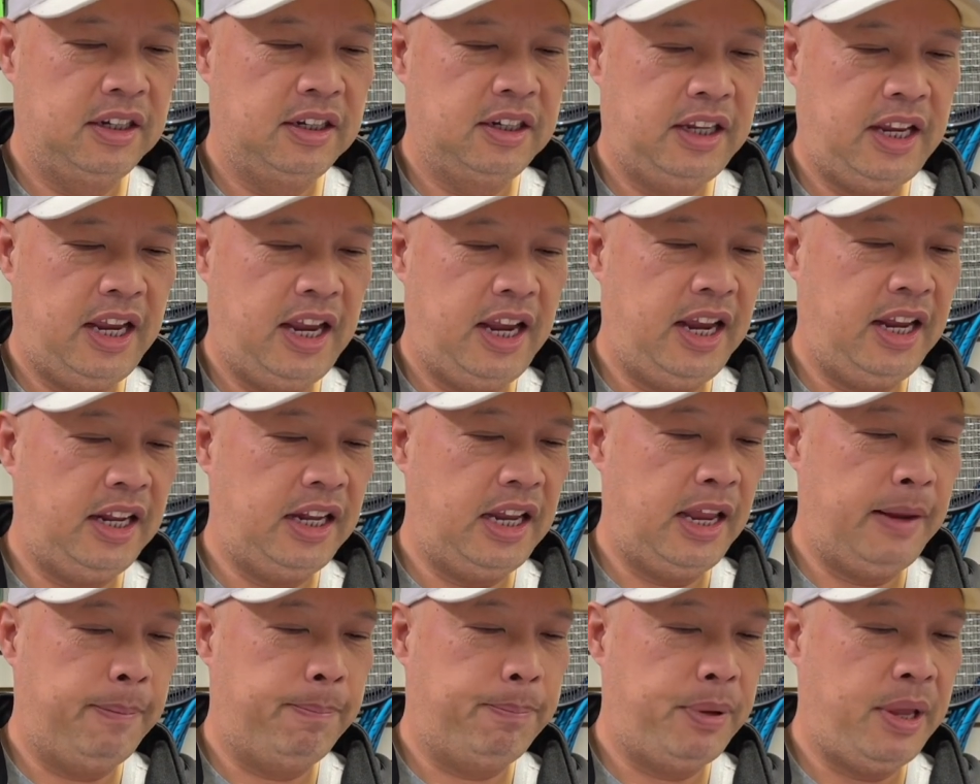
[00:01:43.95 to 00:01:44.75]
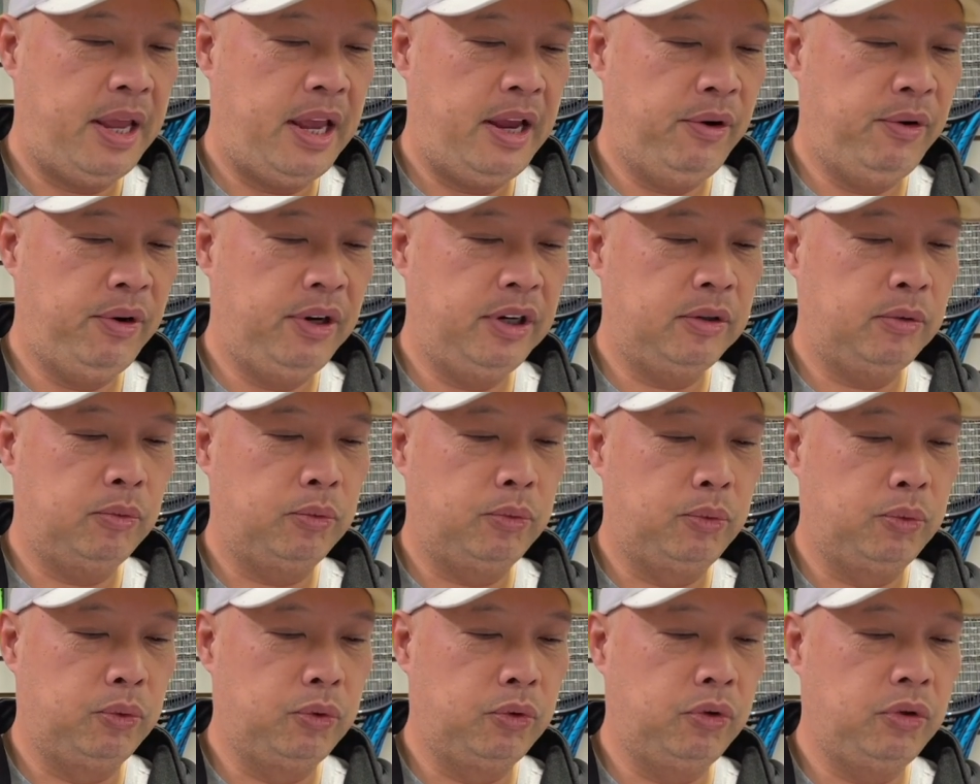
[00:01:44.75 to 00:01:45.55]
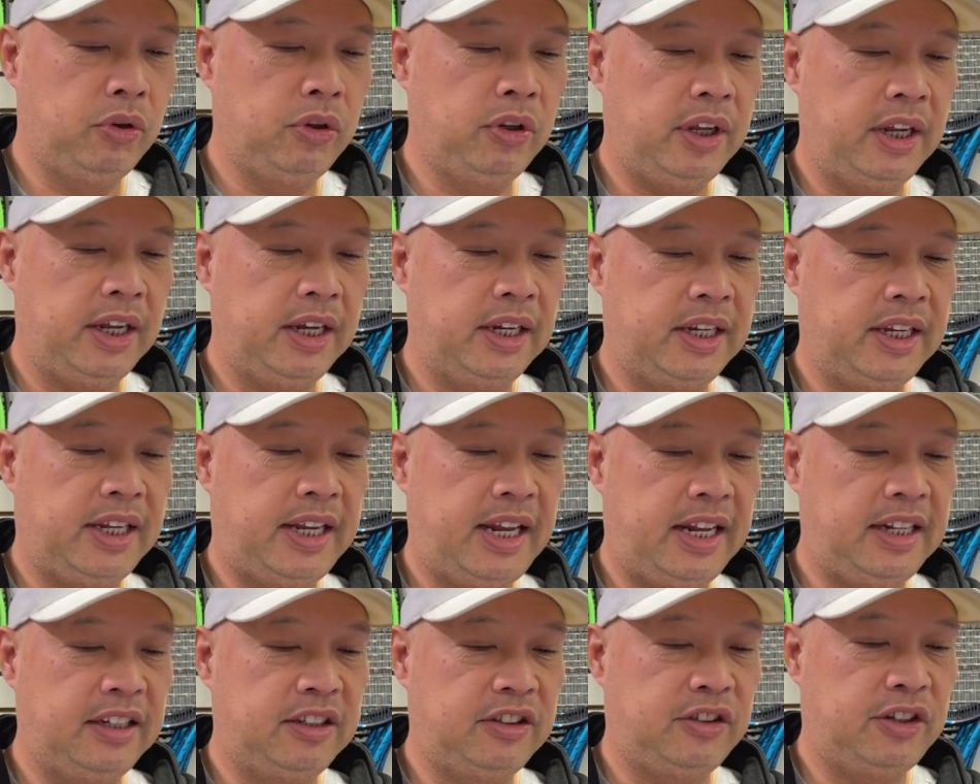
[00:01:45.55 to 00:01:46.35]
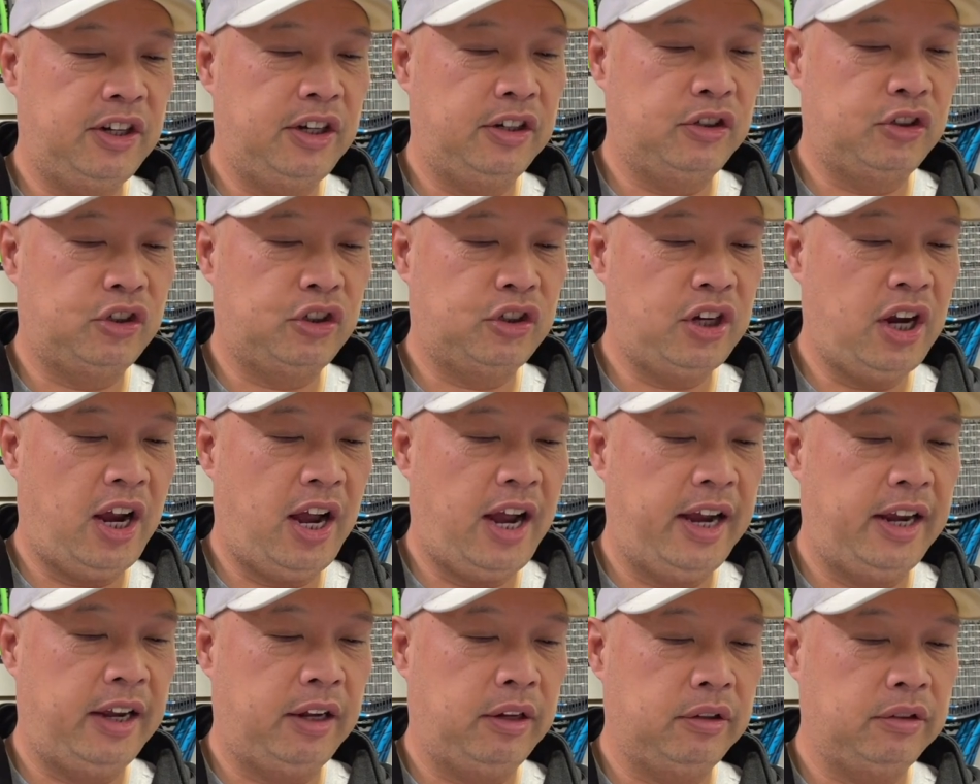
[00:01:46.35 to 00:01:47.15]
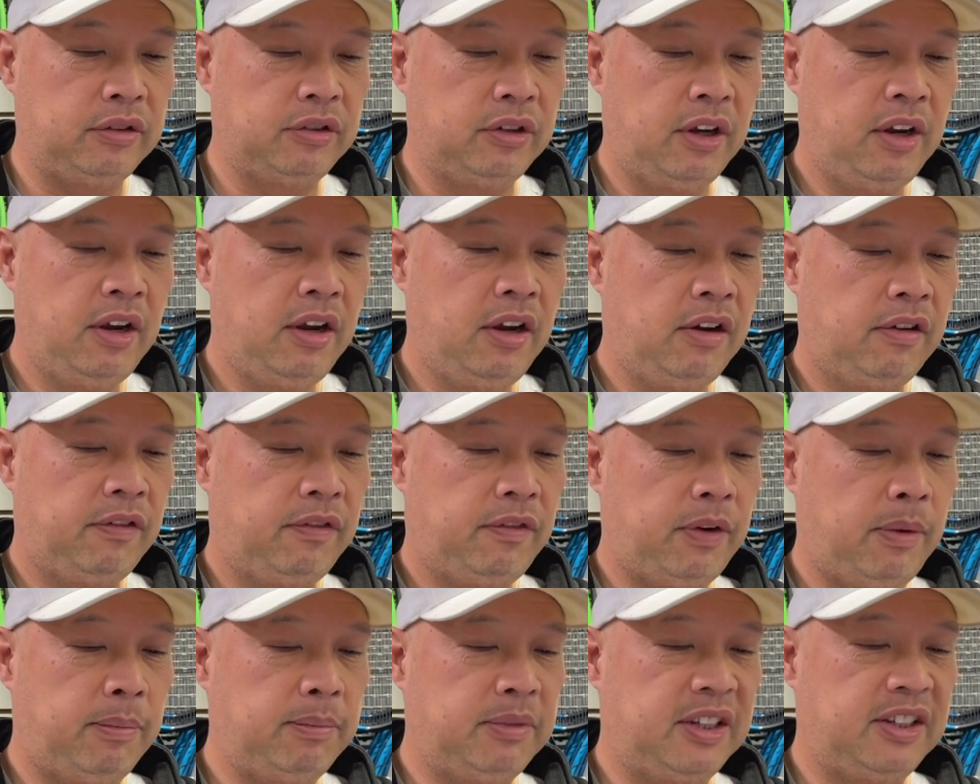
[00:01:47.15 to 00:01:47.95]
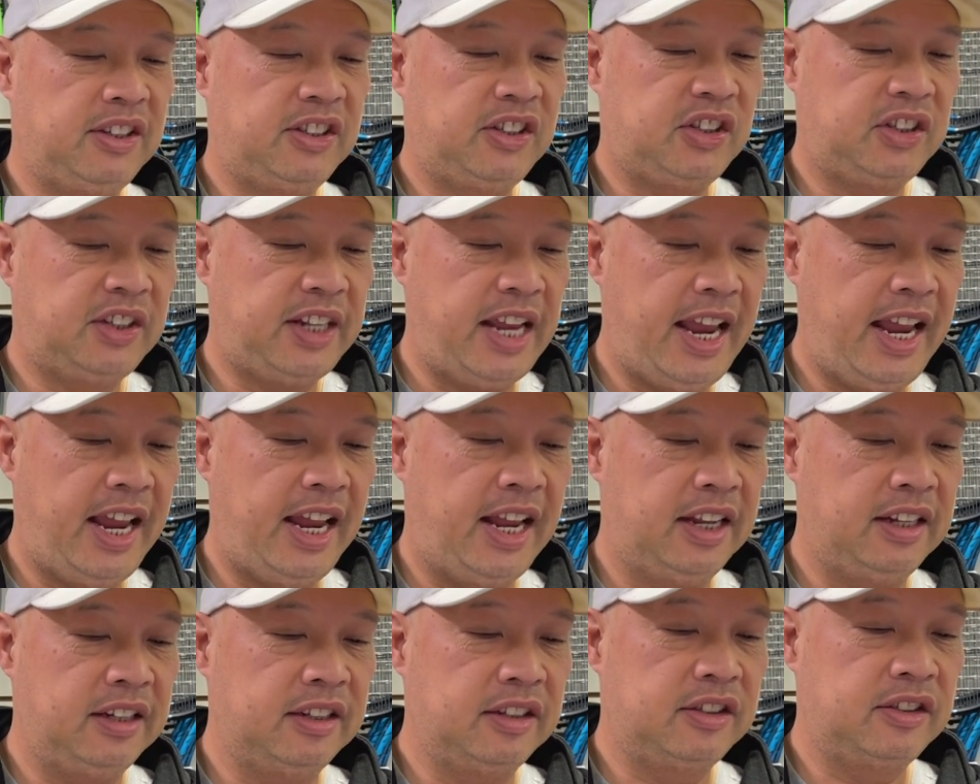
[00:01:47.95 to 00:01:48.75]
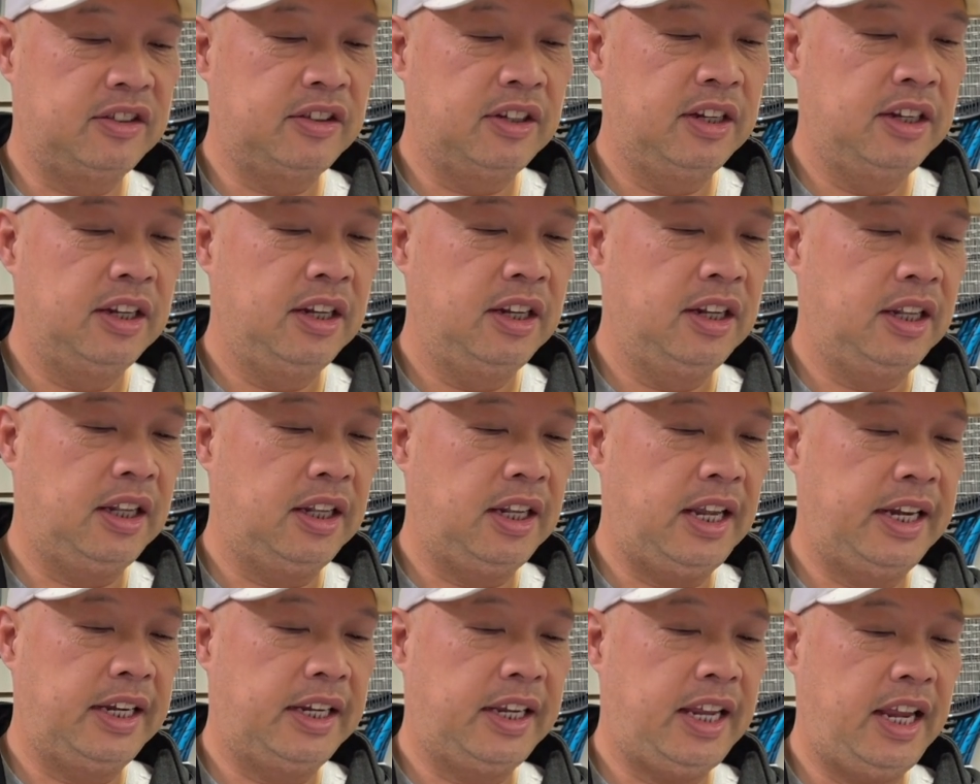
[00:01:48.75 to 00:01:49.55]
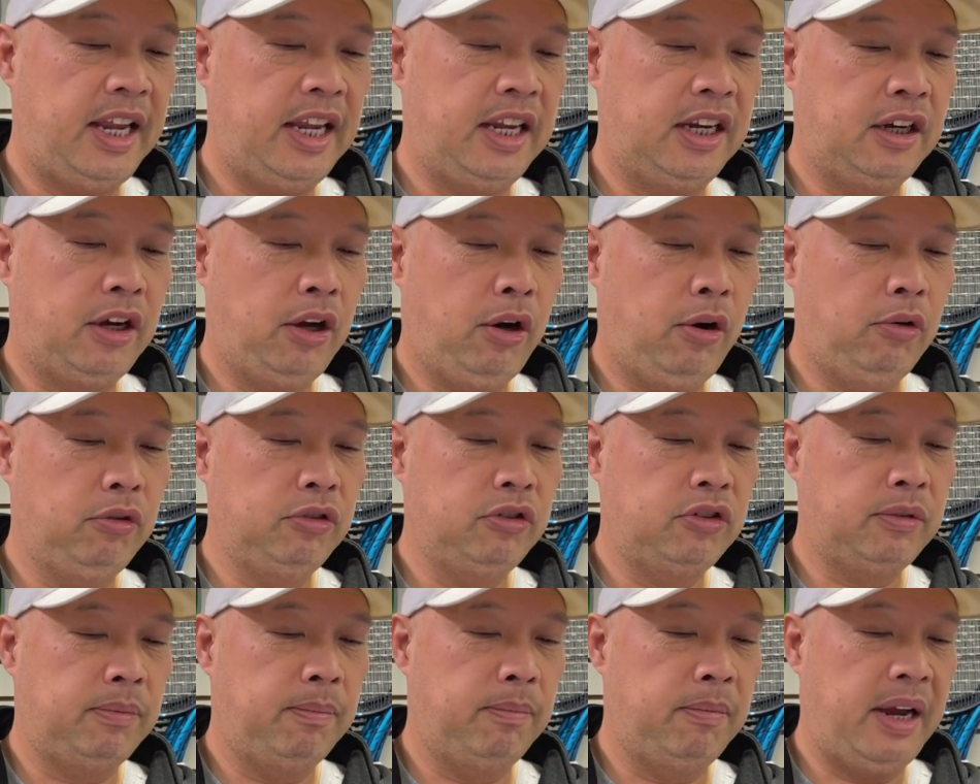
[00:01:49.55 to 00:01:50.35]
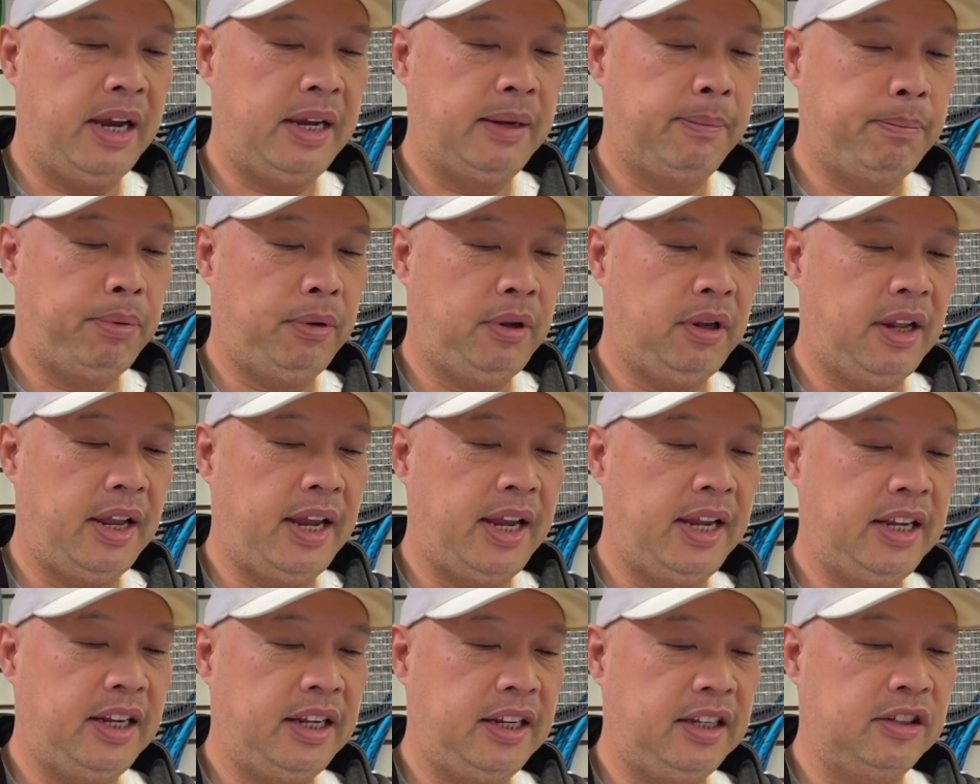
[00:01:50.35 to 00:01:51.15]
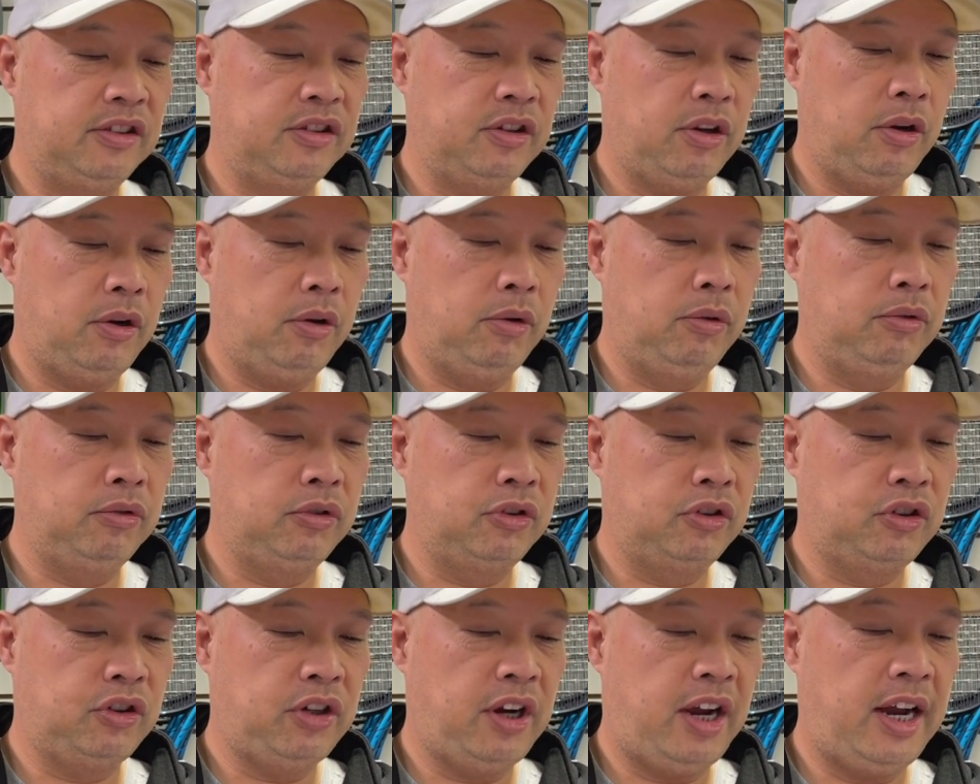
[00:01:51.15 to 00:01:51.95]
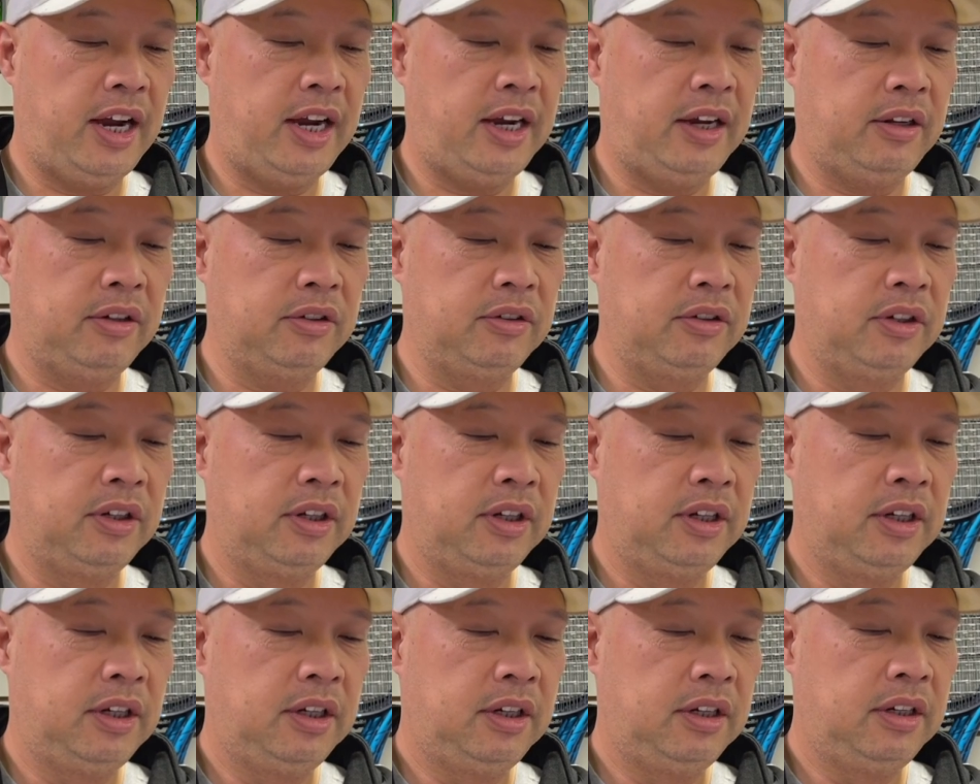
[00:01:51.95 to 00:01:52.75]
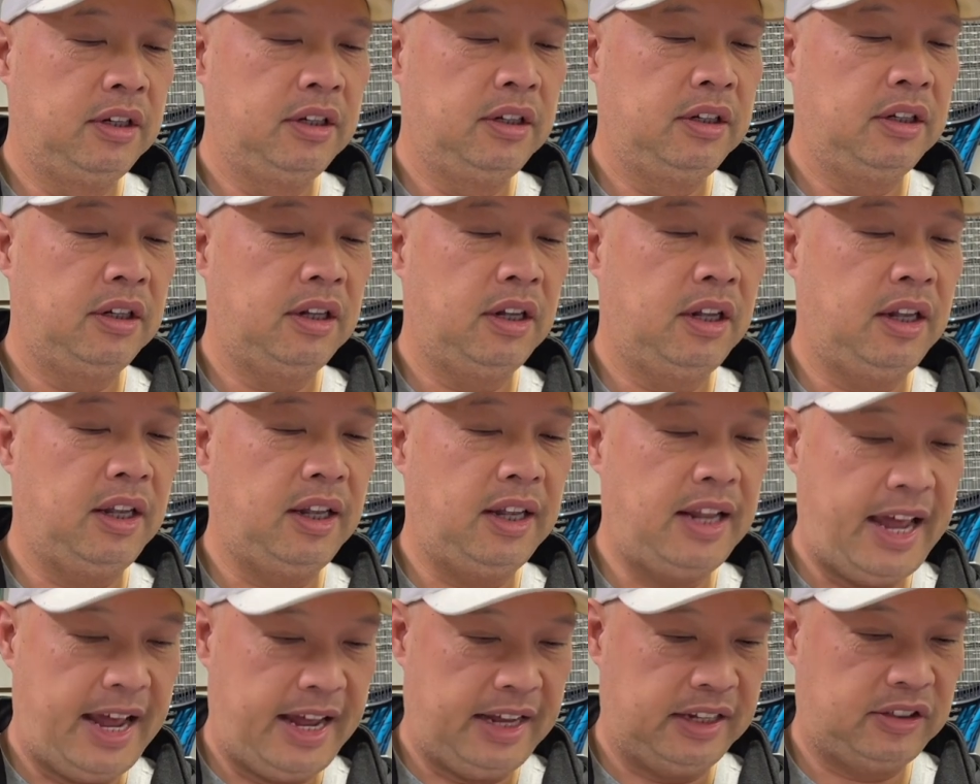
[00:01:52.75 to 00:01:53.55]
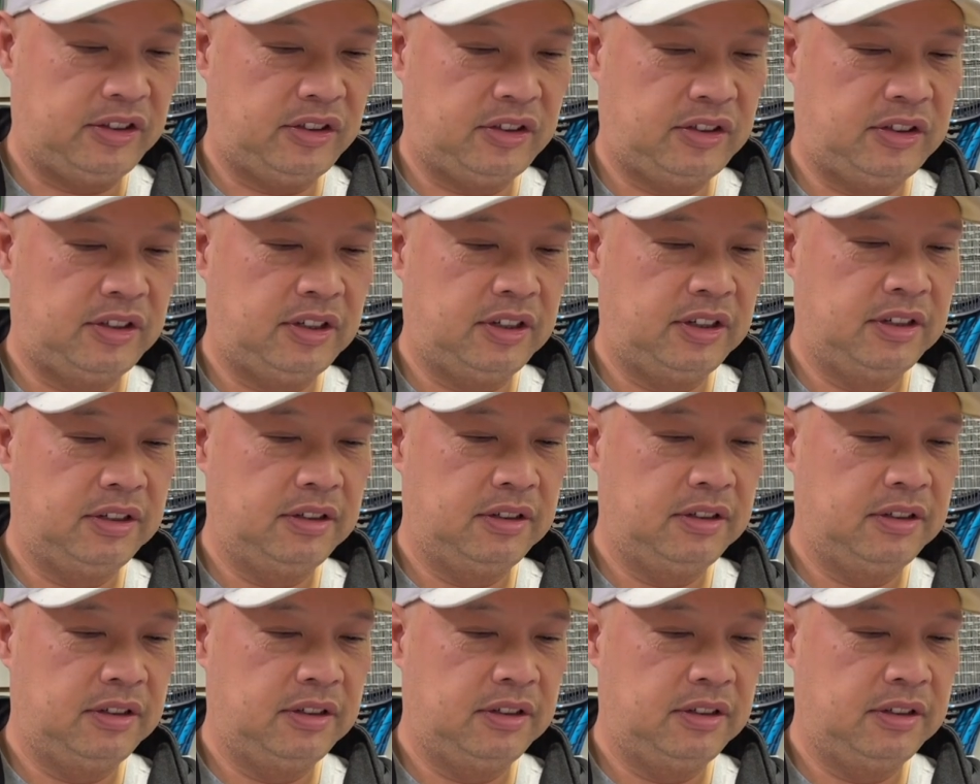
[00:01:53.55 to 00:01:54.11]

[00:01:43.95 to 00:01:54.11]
Can a parent rule against their child from the stands like a coach might play his own child less,